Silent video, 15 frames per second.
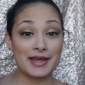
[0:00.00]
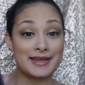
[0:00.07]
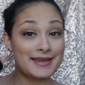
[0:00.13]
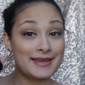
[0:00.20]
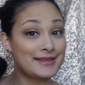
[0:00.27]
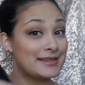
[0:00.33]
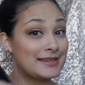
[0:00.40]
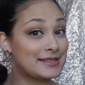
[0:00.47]
The
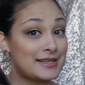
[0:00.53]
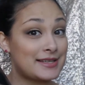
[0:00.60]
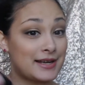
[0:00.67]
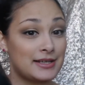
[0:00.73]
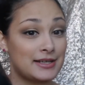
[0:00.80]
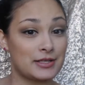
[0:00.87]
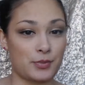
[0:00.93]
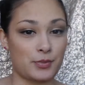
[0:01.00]
setting
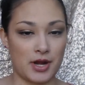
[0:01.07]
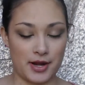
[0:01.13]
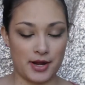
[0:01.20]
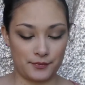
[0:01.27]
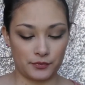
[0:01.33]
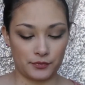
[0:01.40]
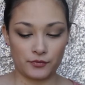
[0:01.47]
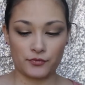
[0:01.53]
spray.
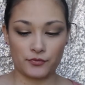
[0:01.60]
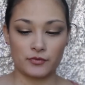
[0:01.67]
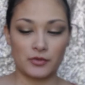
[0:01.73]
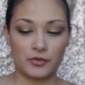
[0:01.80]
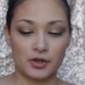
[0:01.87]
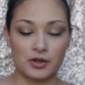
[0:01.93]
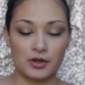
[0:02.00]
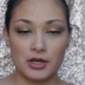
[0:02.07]

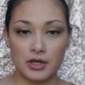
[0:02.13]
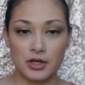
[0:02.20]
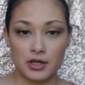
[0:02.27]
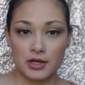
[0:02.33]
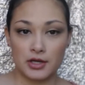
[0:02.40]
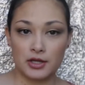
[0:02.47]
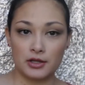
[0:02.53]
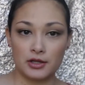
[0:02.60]

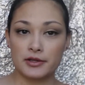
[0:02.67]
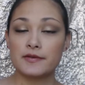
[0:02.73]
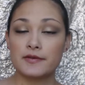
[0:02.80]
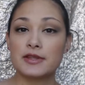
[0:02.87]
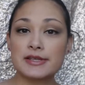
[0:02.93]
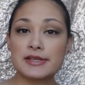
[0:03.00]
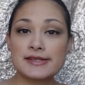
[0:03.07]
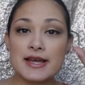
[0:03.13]
You live in the
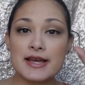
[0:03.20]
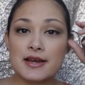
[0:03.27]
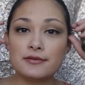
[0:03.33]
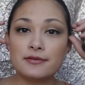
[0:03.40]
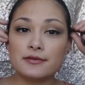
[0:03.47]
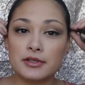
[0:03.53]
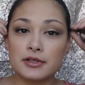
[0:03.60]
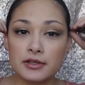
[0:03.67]
South,
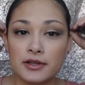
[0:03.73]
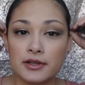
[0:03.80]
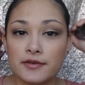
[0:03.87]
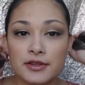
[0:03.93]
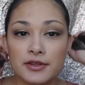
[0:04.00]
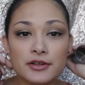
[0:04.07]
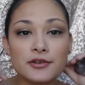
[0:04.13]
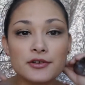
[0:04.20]
you live in the
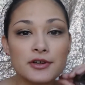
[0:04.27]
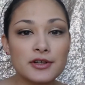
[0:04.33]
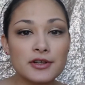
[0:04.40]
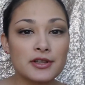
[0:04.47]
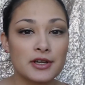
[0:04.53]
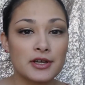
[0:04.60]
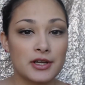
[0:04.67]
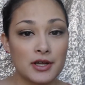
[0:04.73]
North,
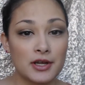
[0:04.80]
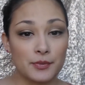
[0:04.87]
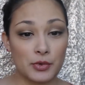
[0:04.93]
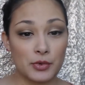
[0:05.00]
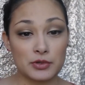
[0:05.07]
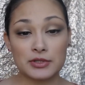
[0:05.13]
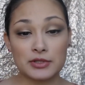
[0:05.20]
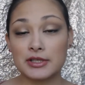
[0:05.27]
mostly
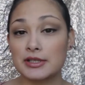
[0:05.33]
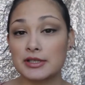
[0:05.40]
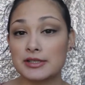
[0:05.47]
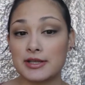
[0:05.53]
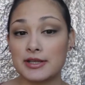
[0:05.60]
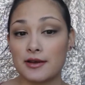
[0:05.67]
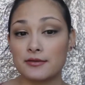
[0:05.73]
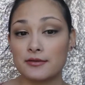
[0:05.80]
in the South,
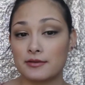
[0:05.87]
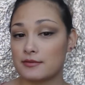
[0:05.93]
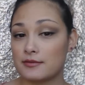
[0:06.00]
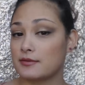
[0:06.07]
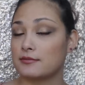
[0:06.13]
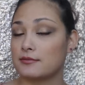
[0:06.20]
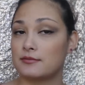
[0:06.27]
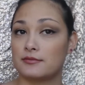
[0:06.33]

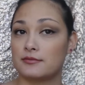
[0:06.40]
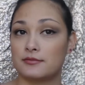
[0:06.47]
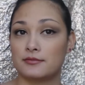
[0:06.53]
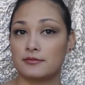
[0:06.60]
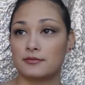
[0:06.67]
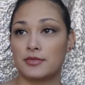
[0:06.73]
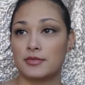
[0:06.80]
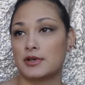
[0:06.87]

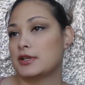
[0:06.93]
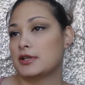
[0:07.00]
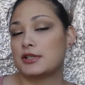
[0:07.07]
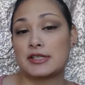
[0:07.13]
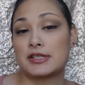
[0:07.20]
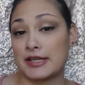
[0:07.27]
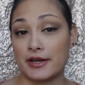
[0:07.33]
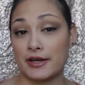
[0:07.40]
just
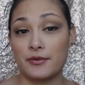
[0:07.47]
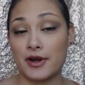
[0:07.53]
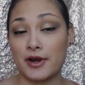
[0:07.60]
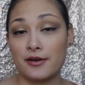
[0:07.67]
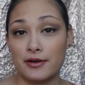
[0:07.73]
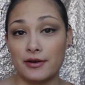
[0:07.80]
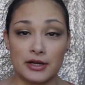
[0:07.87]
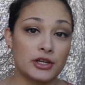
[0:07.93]
anywhere,
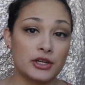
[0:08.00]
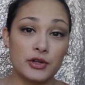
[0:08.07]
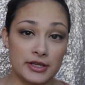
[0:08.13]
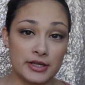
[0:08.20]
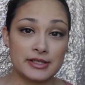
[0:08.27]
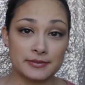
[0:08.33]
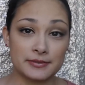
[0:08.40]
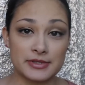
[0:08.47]
you need some
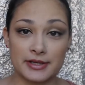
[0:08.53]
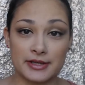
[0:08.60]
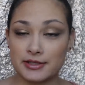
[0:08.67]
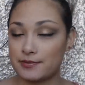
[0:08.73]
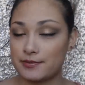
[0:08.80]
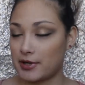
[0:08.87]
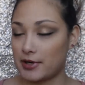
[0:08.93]
setting spray.